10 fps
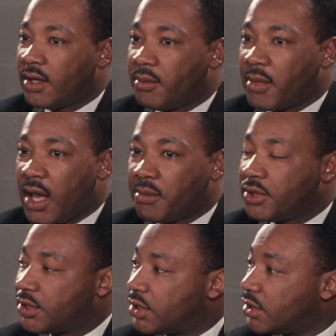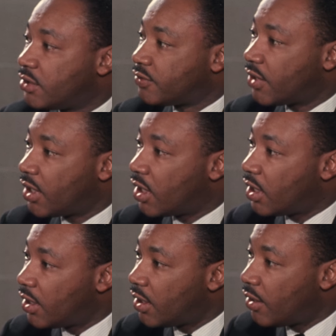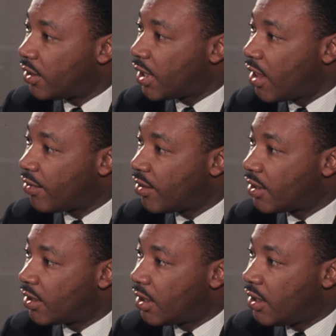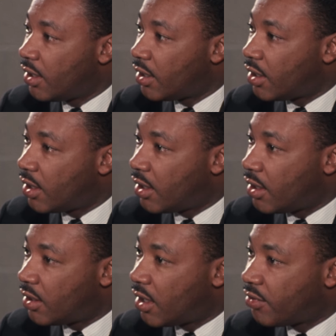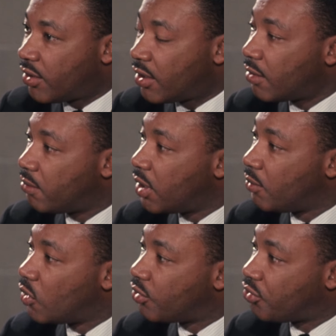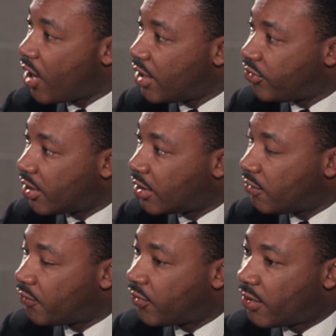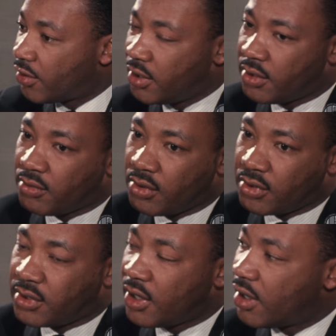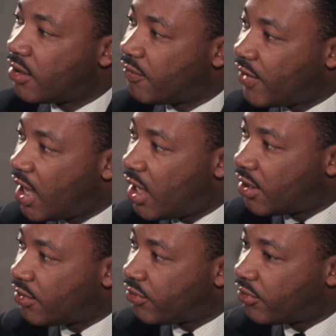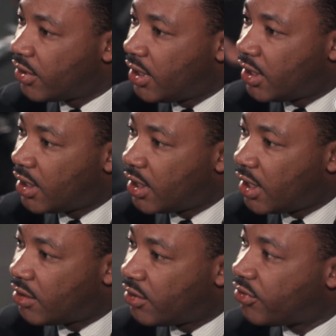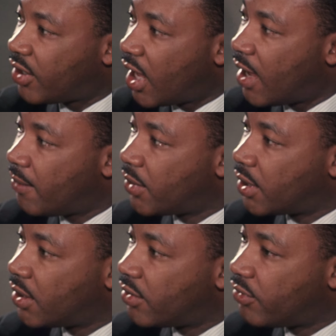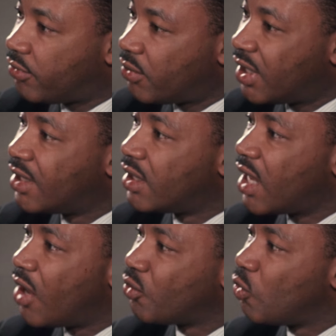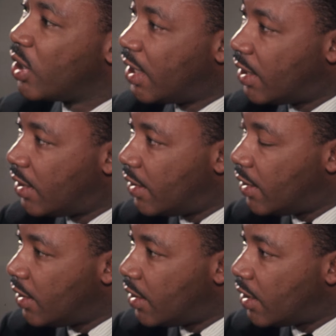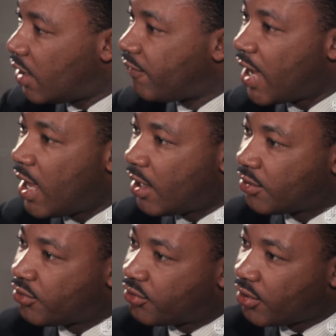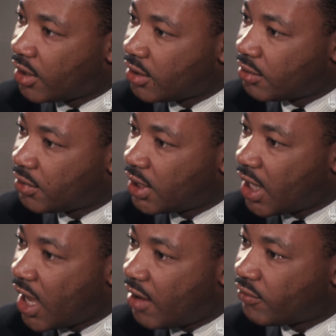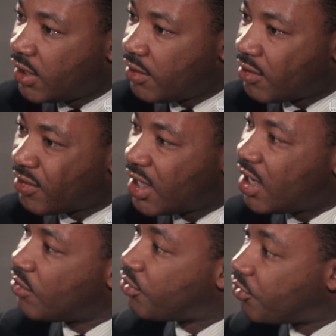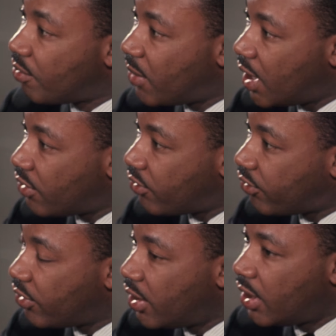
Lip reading: My position is very clear on it. I think nothing could be more tragic than for the Negro to turn to violence at this time, because we could not win a violent struggle. We have neither the instruments